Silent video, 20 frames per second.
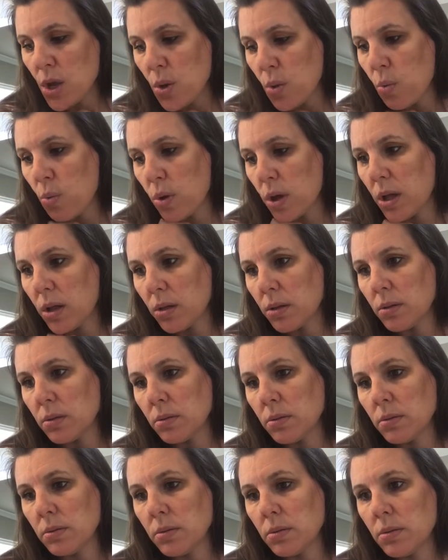Well,
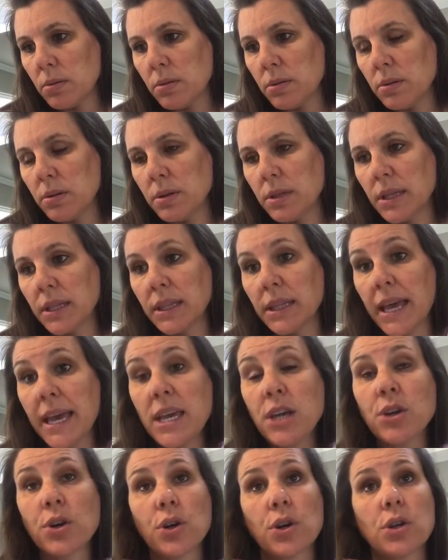the
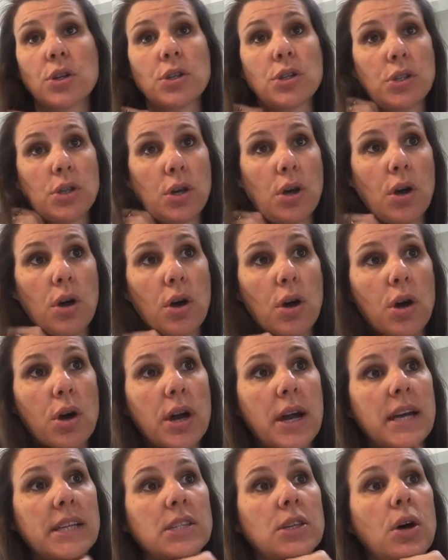Lakers are
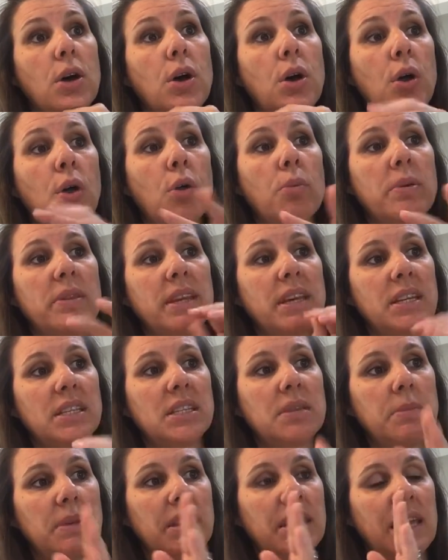as a whole, but that
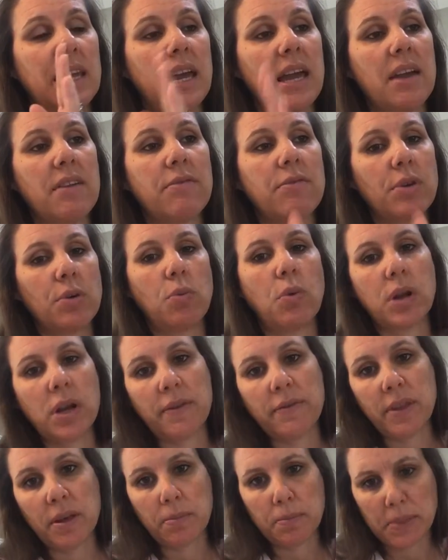doesn't mean that every one
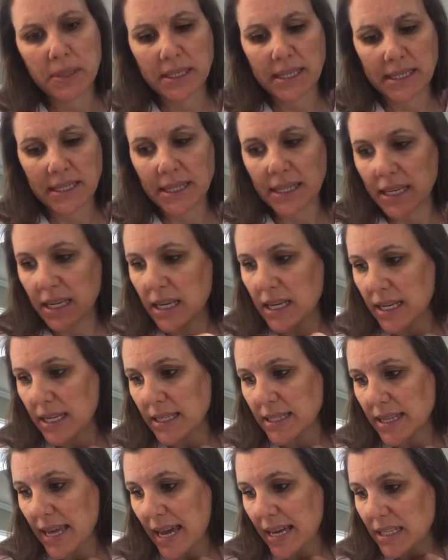of them possess the
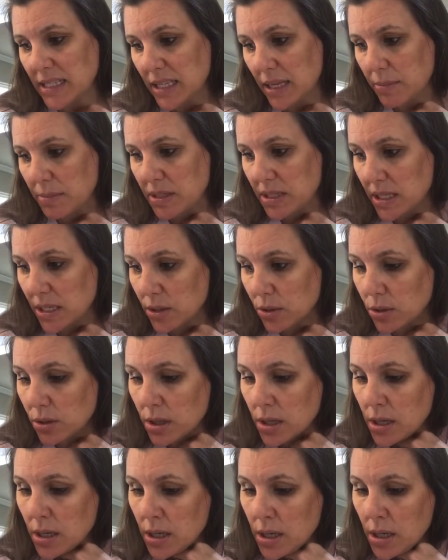exact same skill
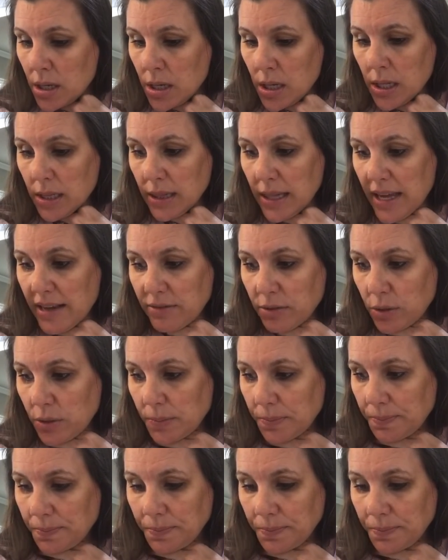level.